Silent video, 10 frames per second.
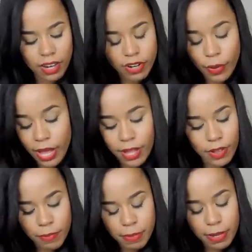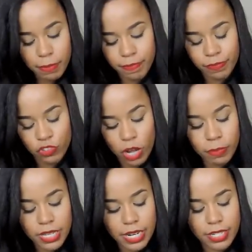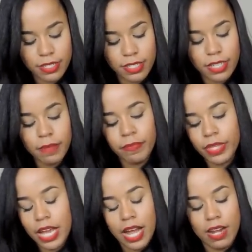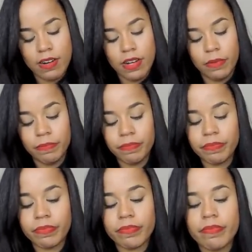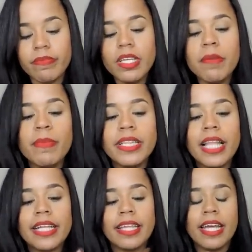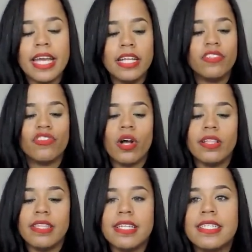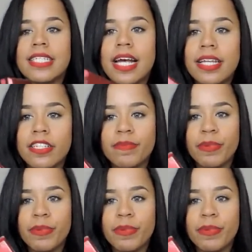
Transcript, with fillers: I don't know how. Maybe I dropped it and I just, I don't know. But like the hinge on this side is